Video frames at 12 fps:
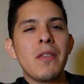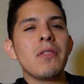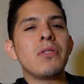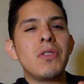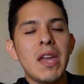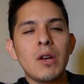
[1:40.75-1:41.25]

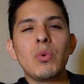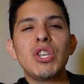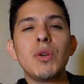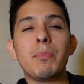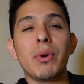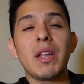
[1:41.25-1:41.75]
Then when
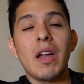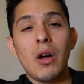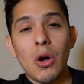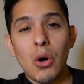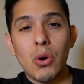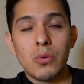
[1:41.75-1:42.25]
you bring it
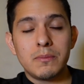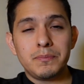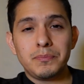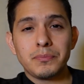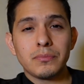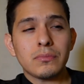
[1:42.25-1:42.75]
home
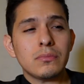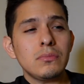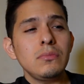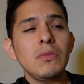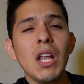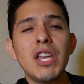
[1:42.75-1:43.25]

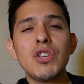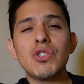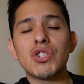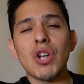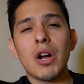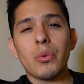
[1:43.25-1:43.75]
and you
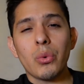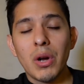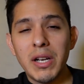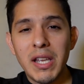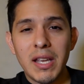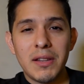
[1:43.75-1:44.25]
start
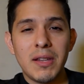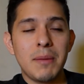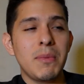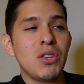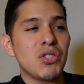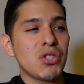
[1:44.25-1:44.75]
running in them
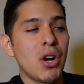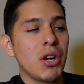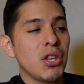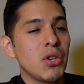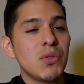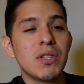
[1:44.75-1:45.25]
and you start
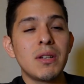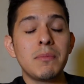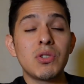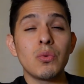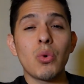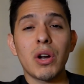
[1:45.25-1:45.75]
using them
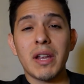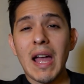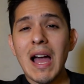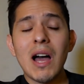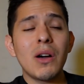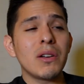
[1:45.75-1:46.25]
to work
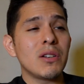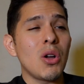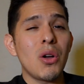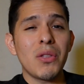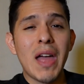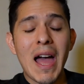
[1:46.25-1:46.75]
out and
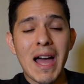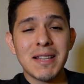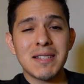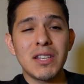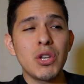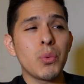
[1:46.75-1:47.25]
all
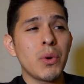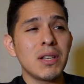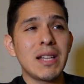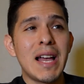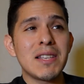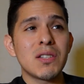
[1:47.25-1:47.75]
that, and you
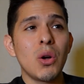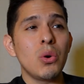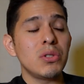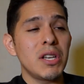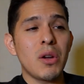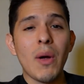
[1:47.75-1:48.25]
realize,
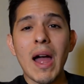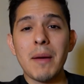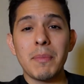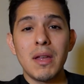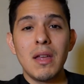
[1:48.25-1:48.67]
holy crap,